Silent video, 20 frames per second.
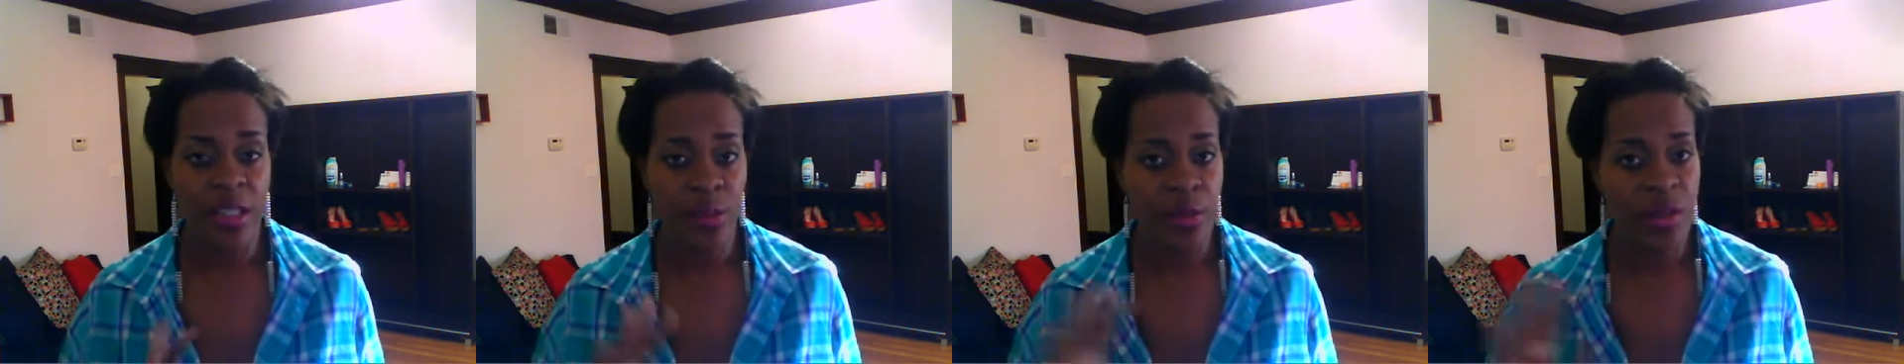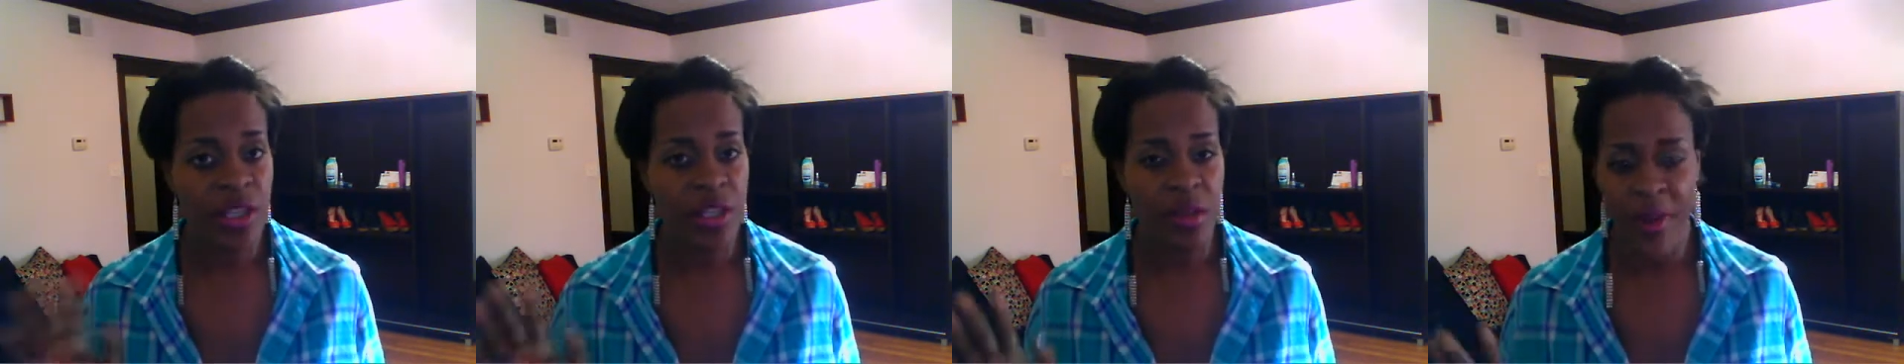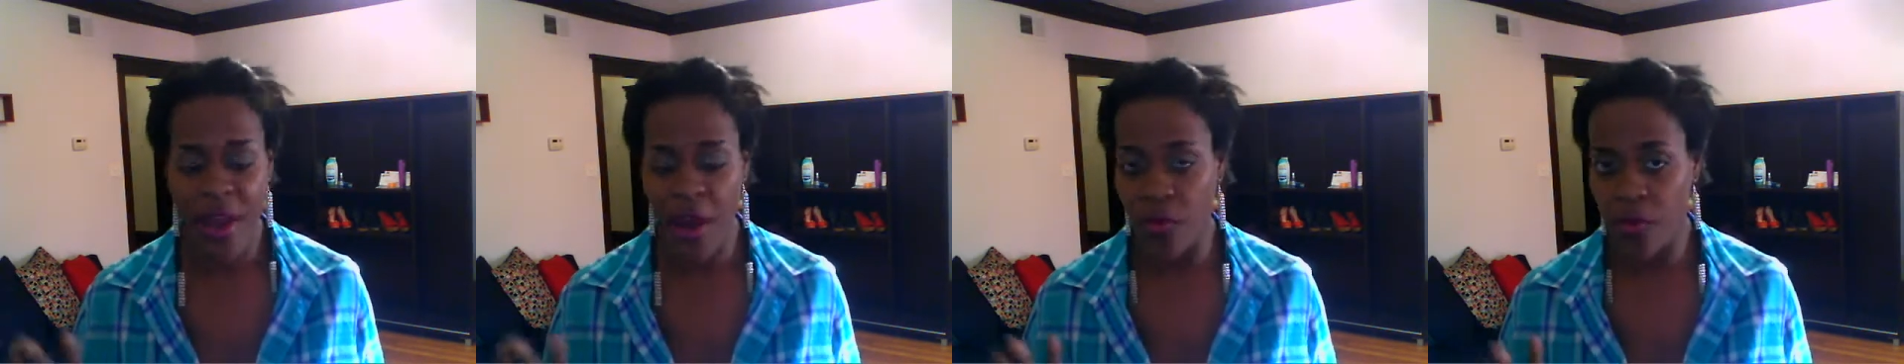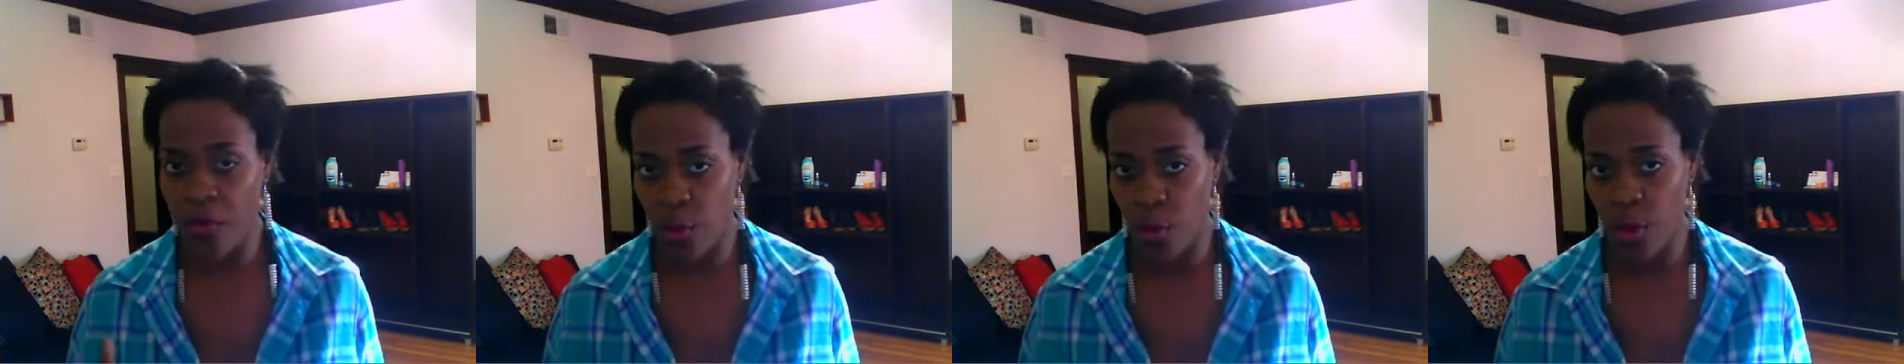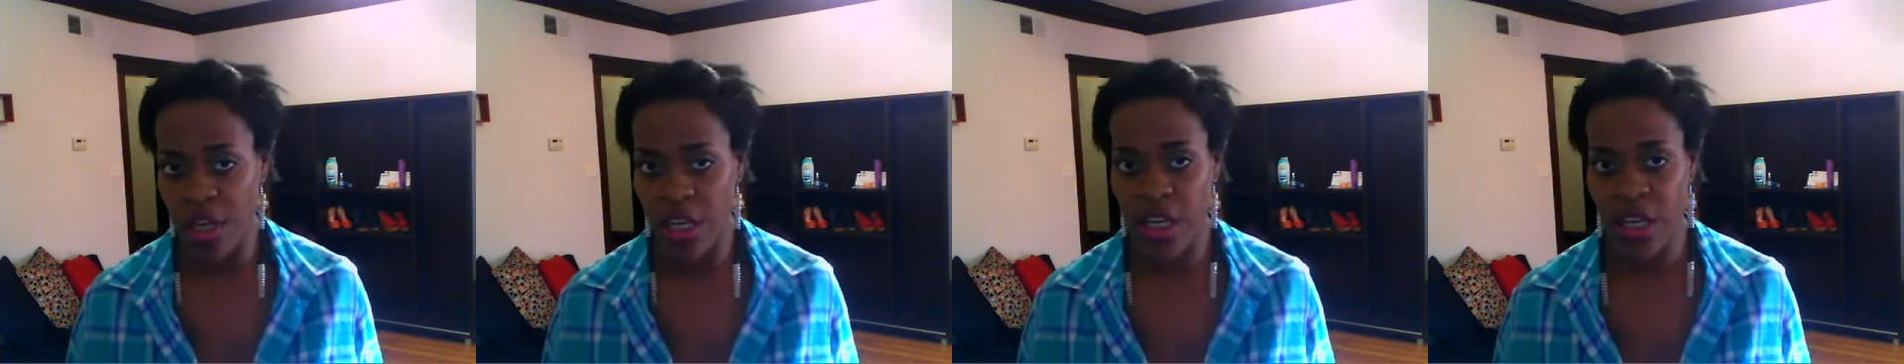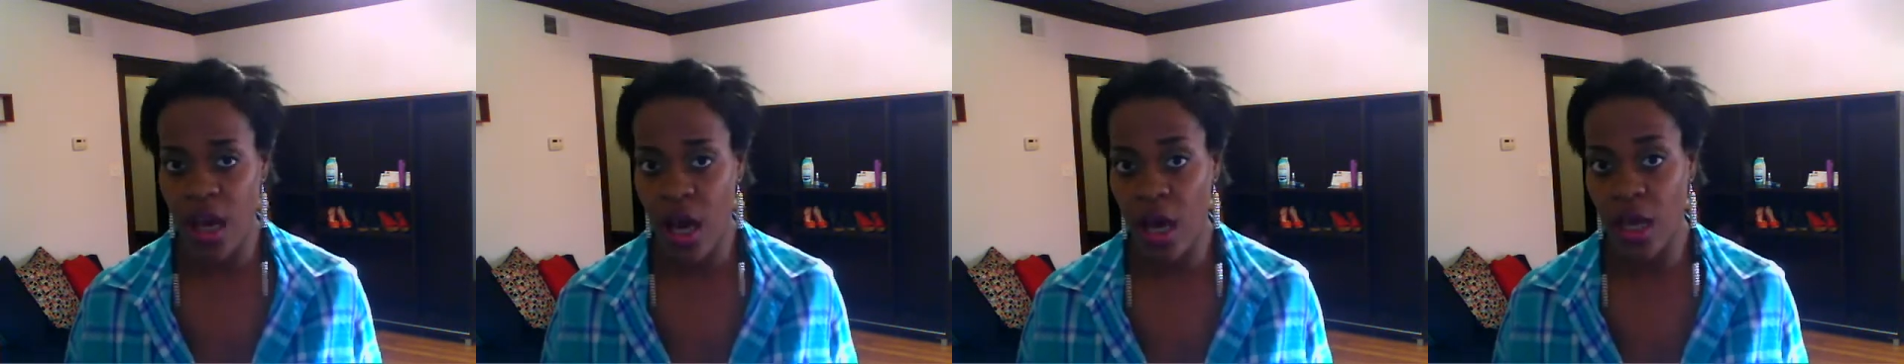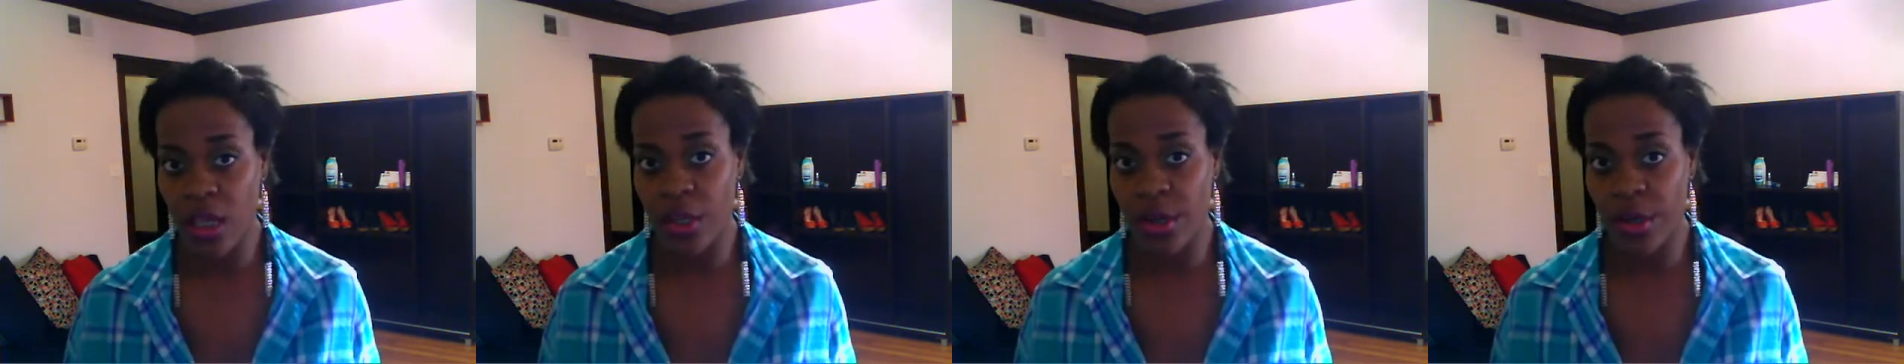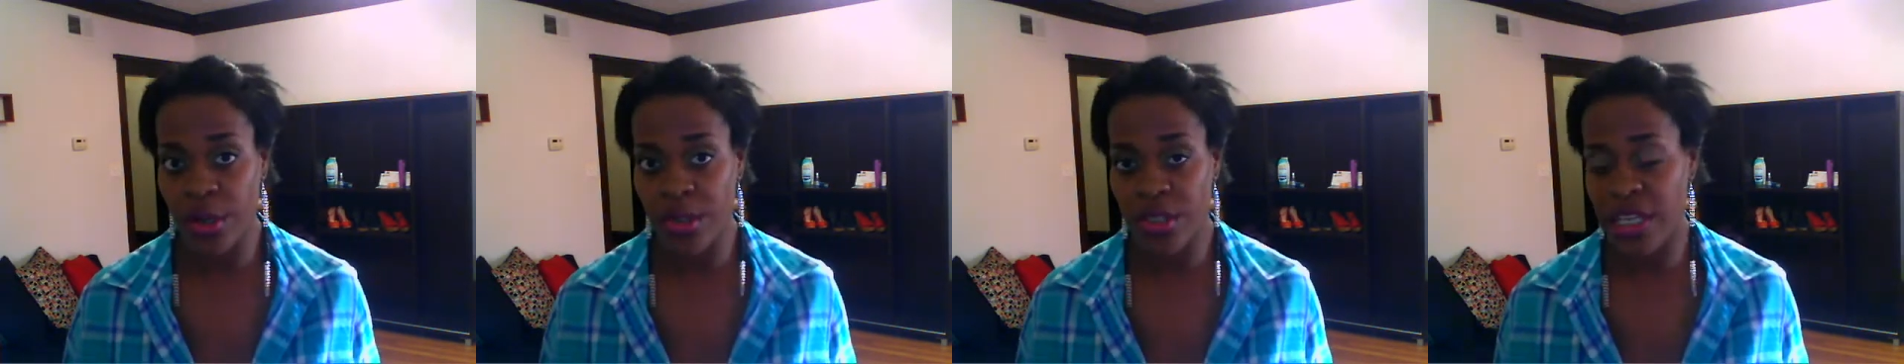spent about
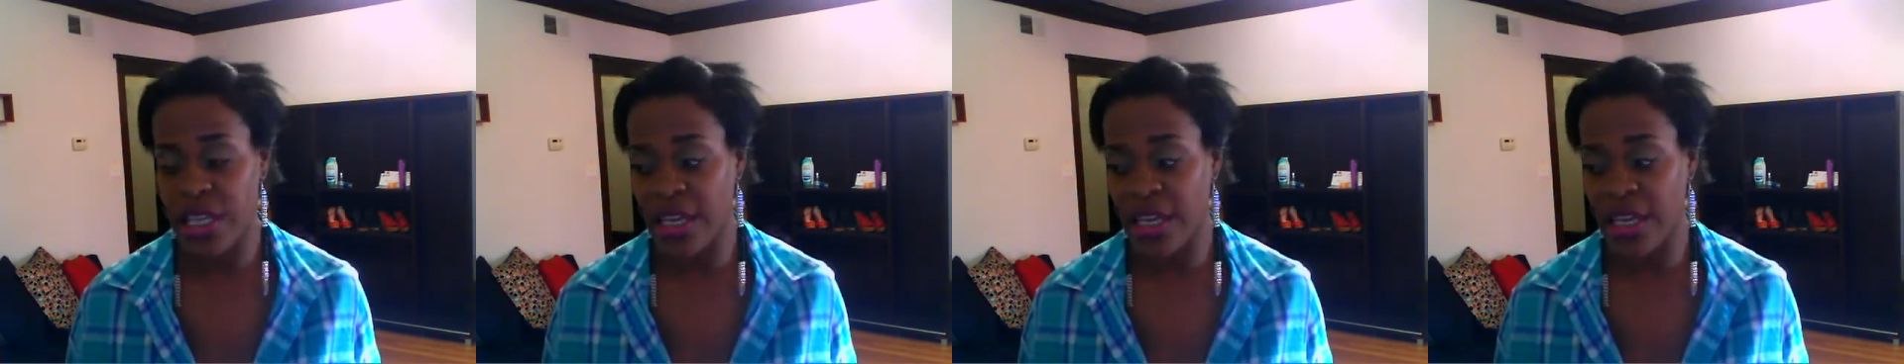$40